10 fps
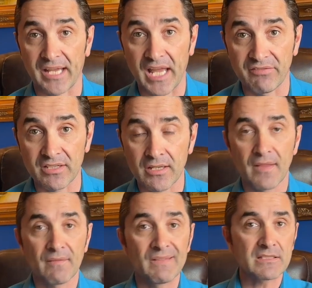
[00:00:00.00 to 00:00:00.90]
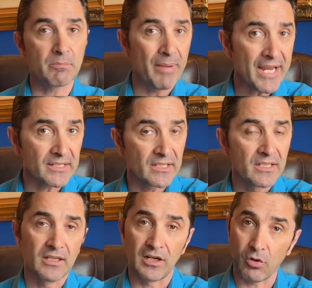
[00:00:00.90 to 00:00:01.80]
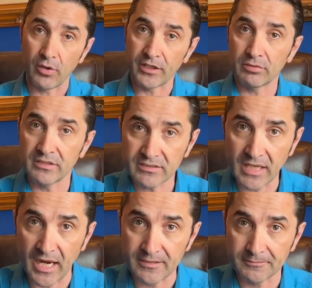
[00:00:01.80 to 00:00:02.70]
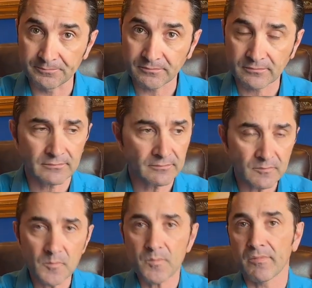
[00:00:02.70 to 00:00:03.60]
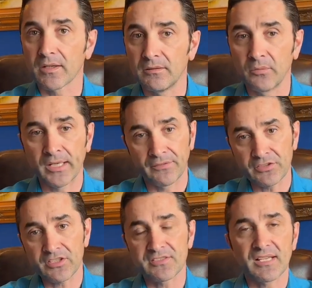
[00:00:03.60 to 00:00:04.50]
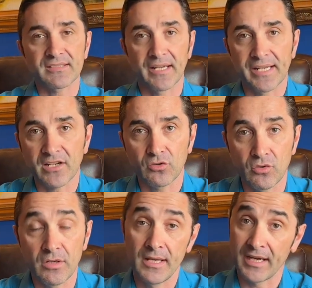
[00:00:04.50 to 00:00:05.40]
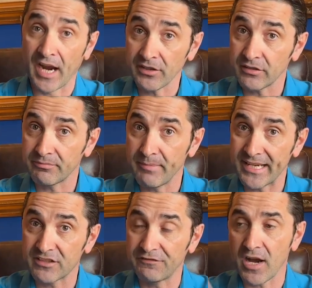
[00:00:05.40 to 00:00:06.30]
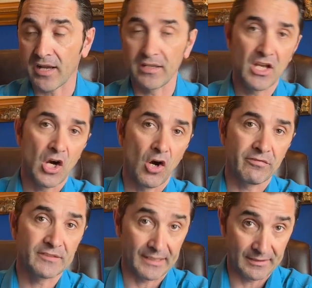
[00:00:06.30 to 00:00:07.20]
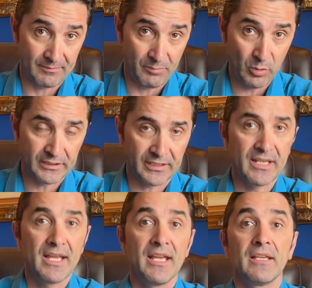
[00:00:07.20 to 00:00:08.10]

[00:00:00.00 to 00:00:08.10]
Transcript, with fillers: in heaven," that's bad according to these guys. Well, this is Nazaryan who kind of makes fun of the Putin